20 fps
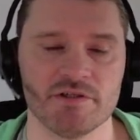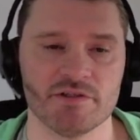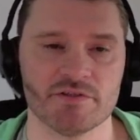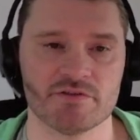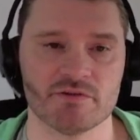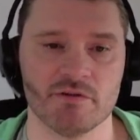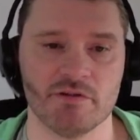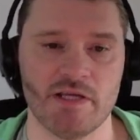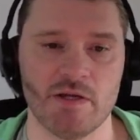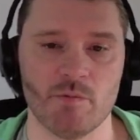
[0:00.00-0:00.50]

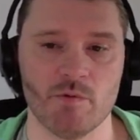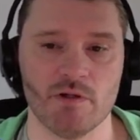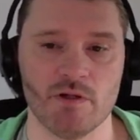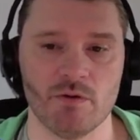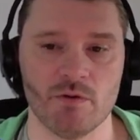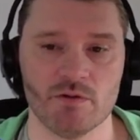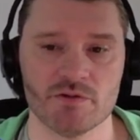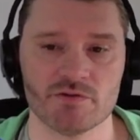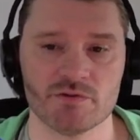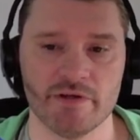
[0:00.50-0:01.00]
so they will
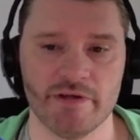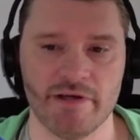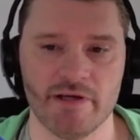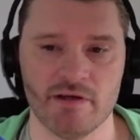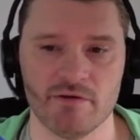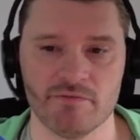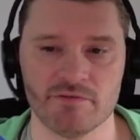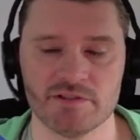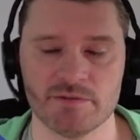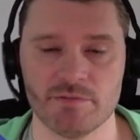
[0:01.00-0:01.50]
also
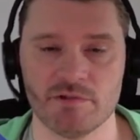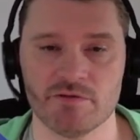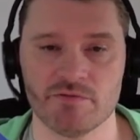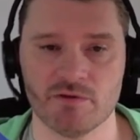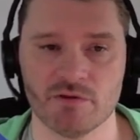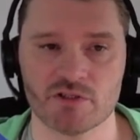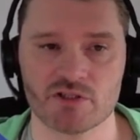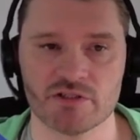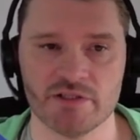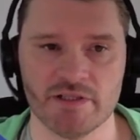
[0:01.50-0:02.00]
have similar
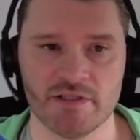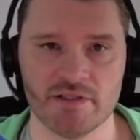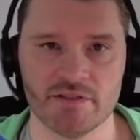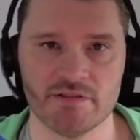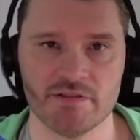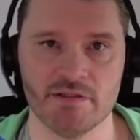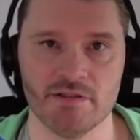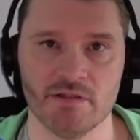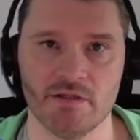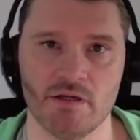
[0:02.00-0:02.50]

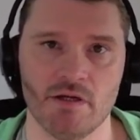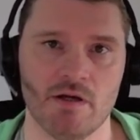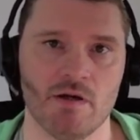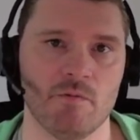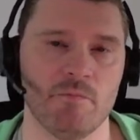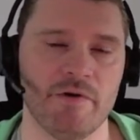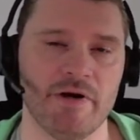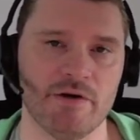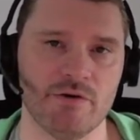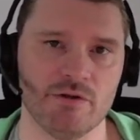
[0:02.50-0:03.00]
functionality
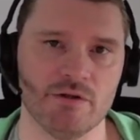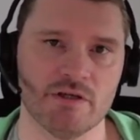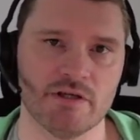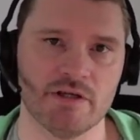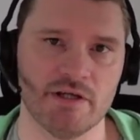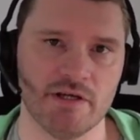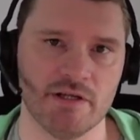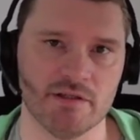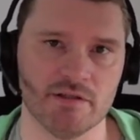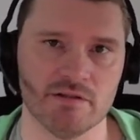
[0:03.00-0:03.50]
where you
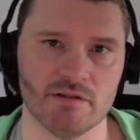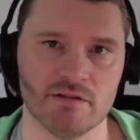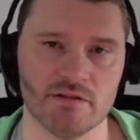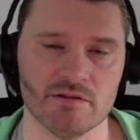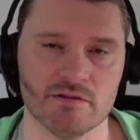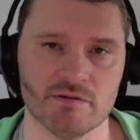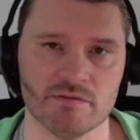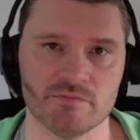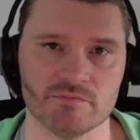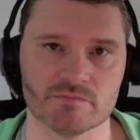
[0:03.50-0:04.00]
can
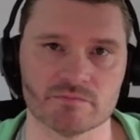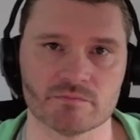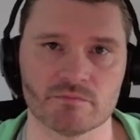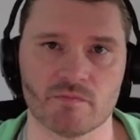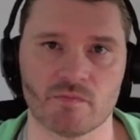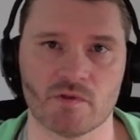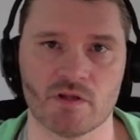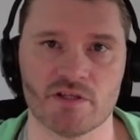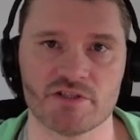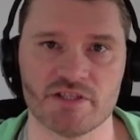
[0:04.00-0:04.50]

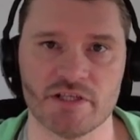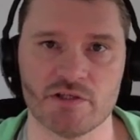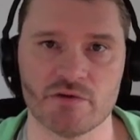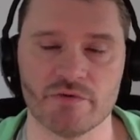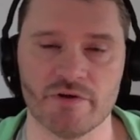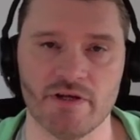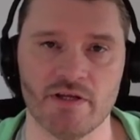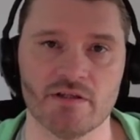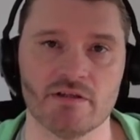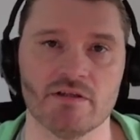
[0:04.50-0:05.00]

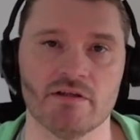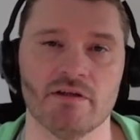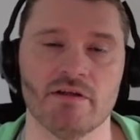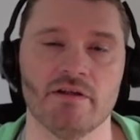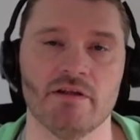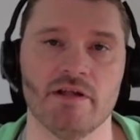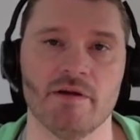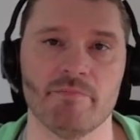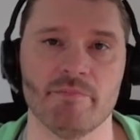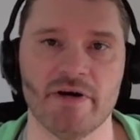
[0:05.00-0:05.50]
generate
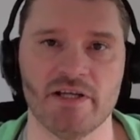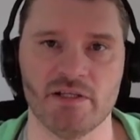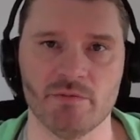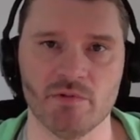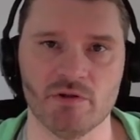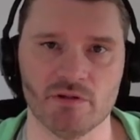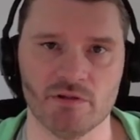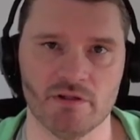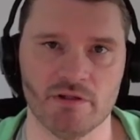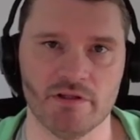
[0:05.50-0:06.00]
an
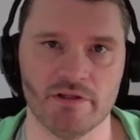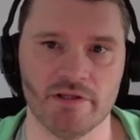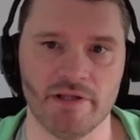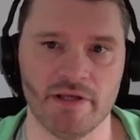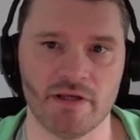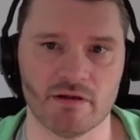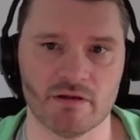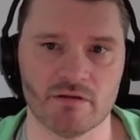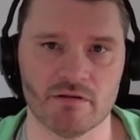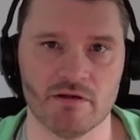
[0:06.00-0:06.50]
embeddable
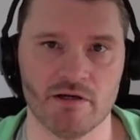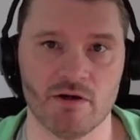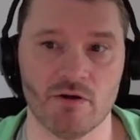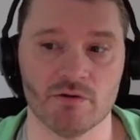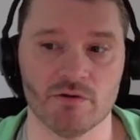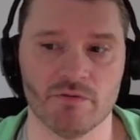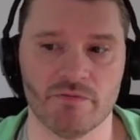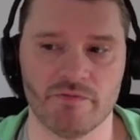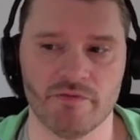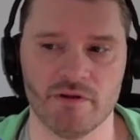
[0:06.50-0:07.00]
link
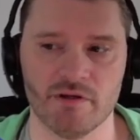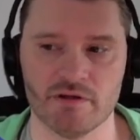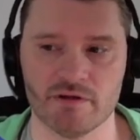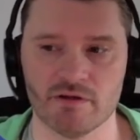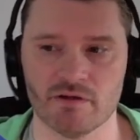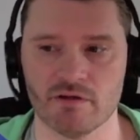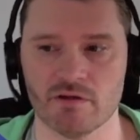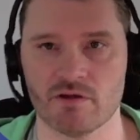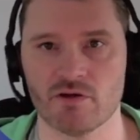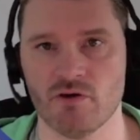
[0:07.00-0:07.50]
out of
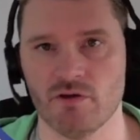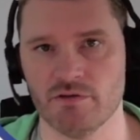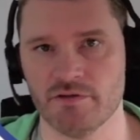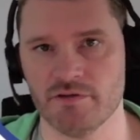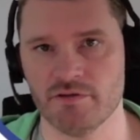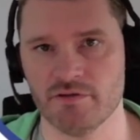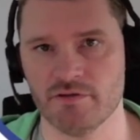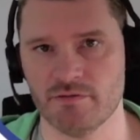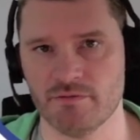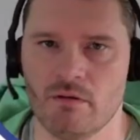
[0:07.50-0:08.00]
their
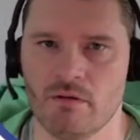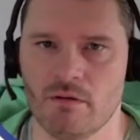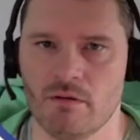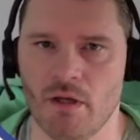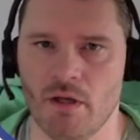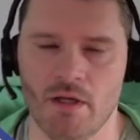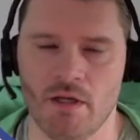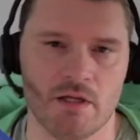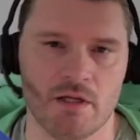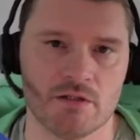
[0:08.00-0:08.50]
content.
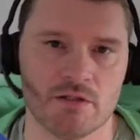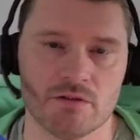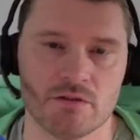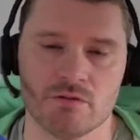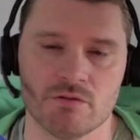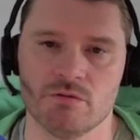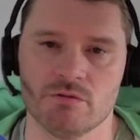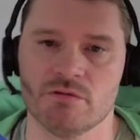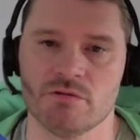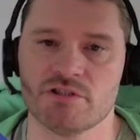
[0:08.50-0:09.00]

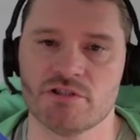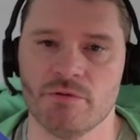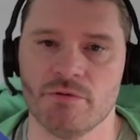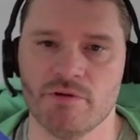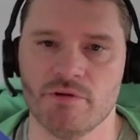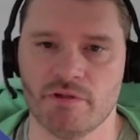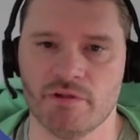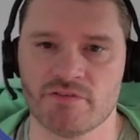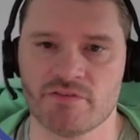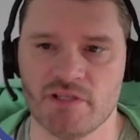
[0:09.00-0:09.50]
To show
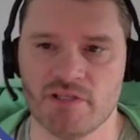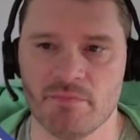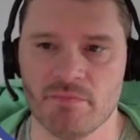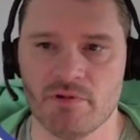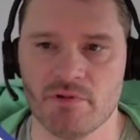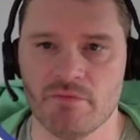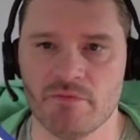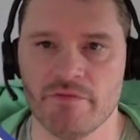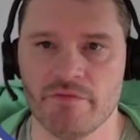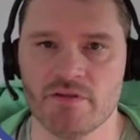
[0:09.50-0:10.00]
you an
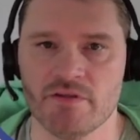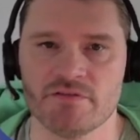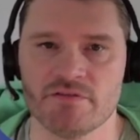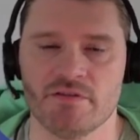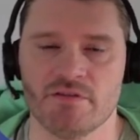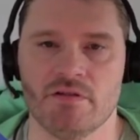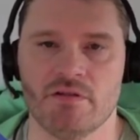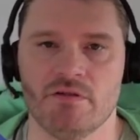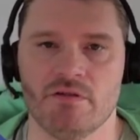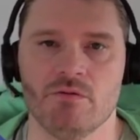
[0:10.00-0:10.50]
example of this,
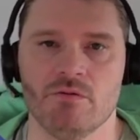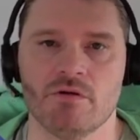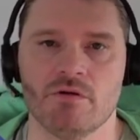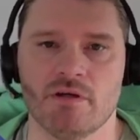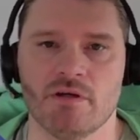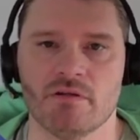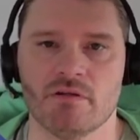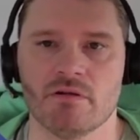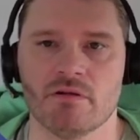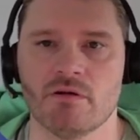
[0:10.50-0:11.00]
you
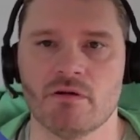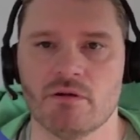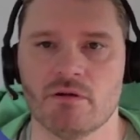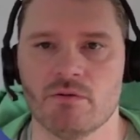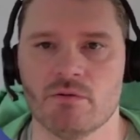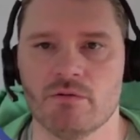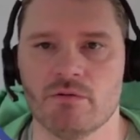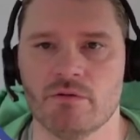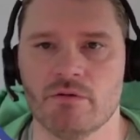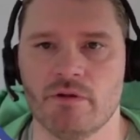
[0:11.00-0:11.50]
can
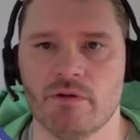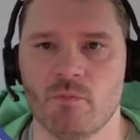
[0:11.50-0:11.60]
go to the